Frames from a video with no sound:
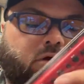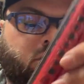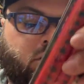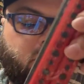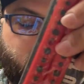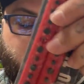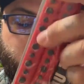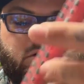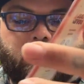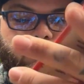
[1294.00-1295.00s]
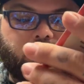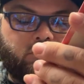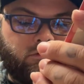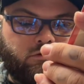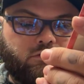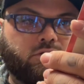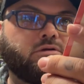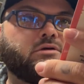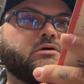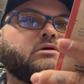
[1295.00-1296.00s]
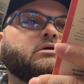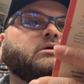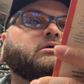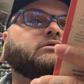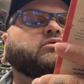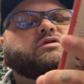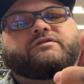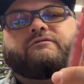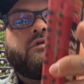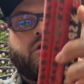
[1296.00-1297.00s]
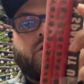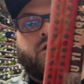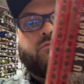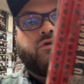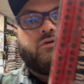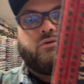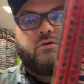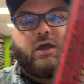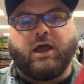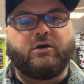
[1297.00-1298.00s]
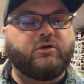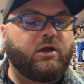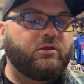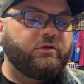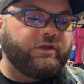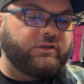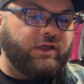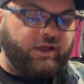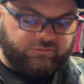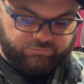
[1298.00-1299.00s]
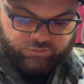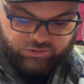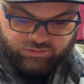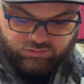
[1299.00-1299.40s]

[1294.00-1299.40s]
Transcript: $27.99, pretty cool. I don't know how long they last, but